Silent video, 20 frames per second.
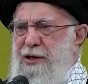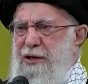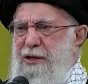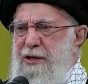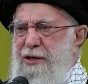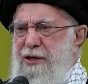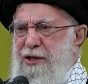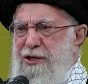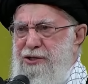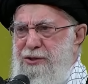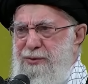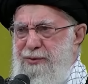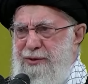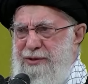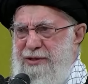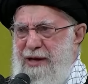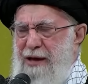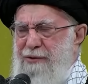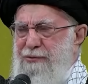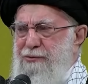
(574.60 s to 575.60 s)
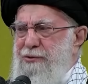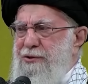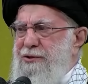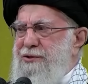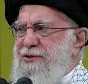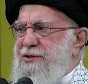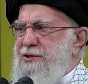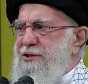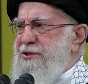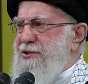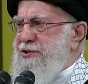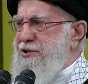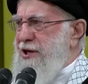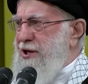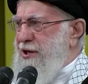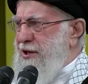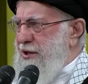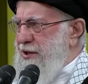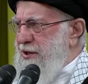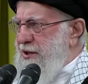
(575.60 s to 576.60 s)
long-range missiles that will have
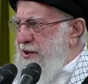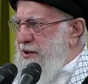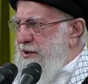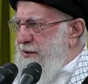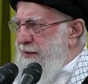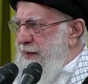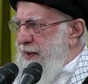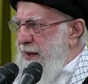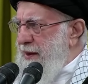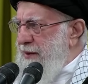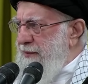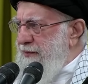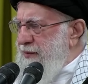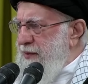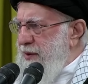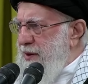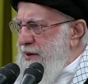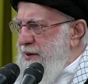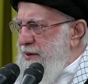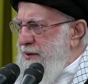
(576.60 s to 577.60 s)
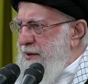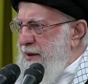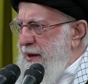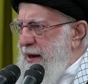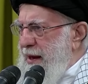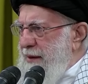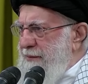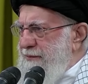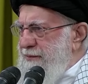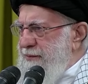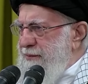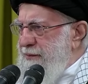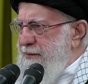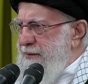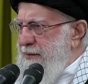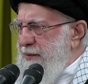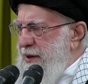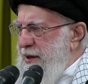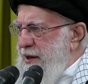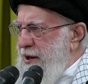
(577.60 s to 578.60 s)
a larger warhead,
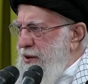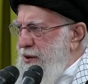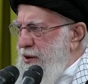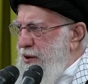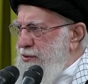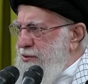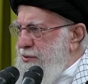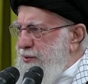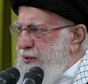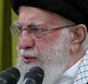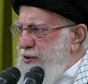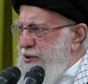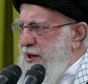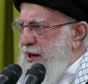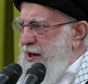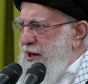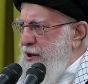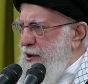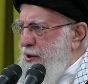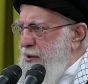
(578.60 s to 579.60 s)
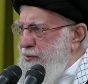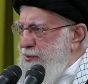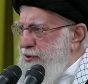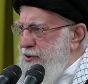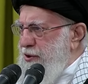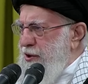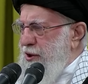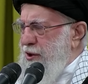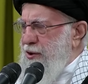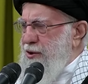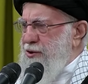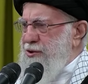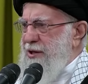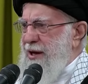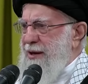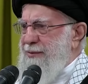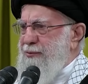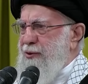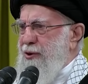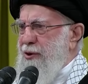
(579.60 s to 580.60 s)
meaning a larger bomb at
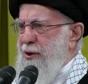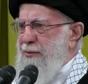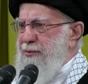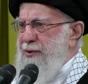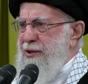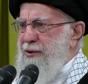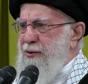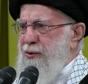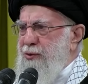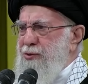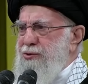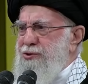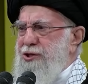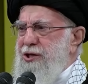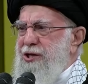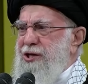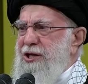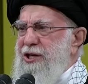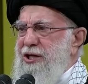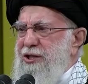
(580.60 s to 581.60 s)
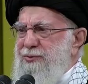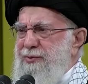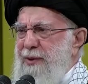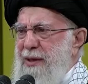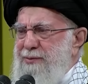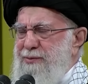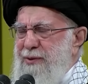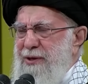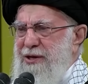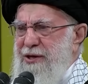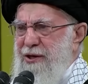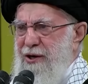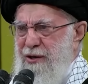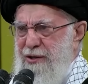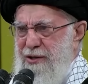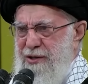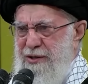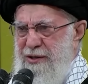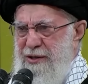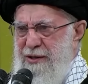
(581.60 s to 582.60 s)
the tip of them, and
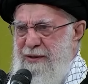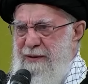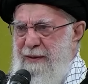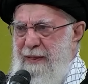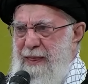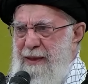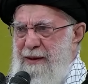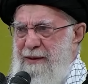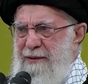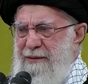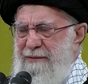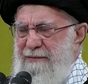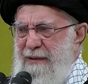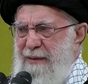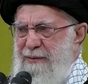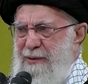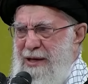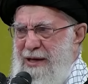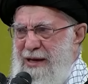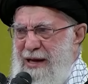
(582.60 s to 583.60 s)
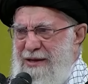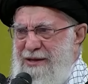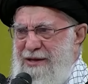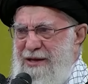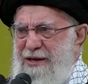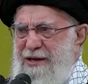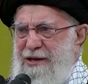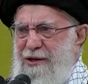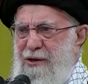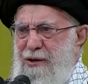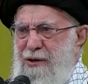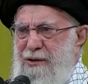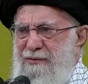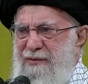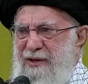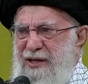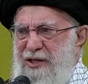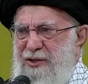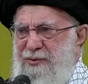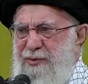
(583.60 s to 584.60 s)
this attack will be
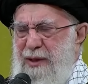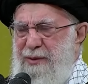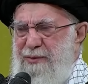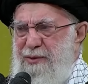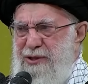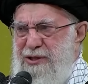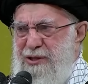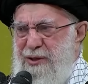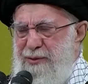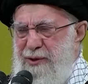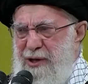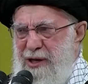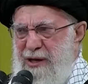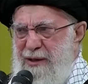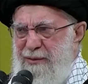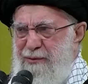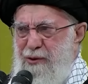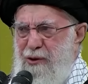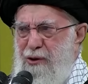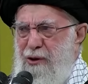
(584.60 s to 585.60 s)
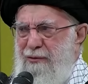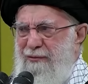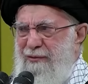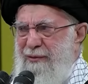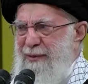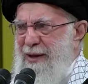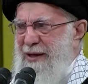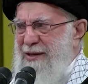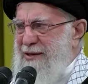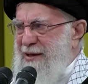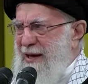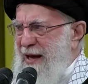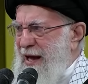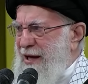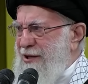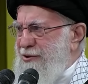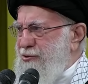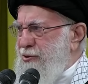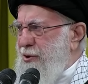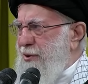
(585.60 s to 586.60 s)
coordinated from a few fronts
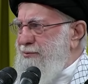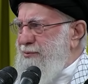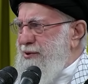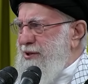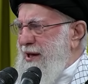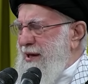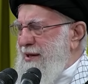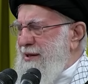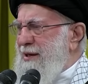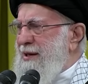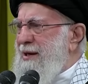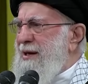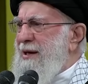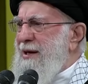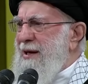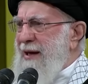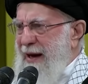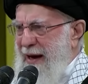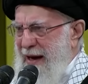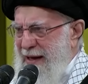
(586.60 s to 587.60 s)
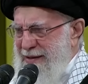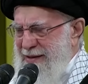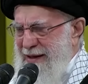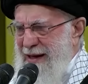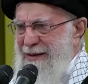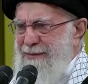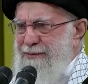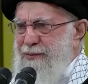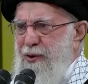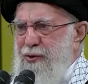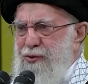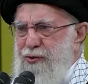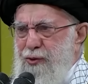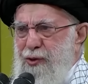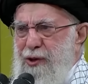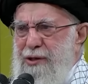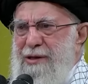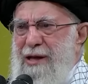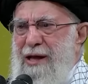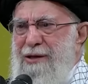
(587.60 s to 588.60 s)
at the same time. Okay, this goes together
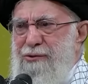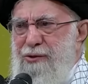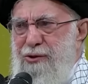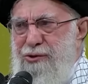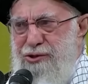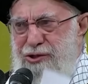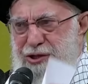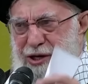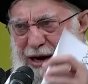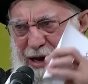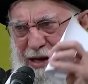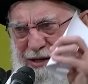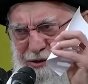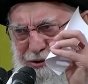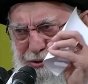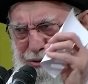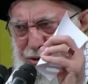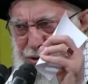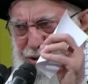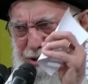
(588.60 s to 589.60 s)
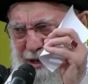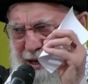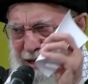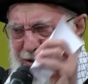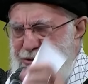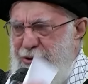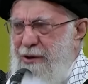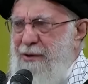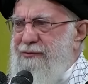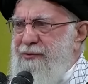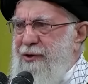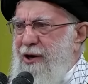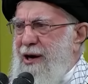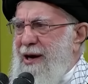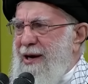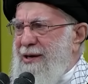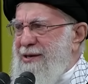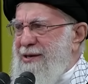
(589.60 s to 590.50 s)
with your previous question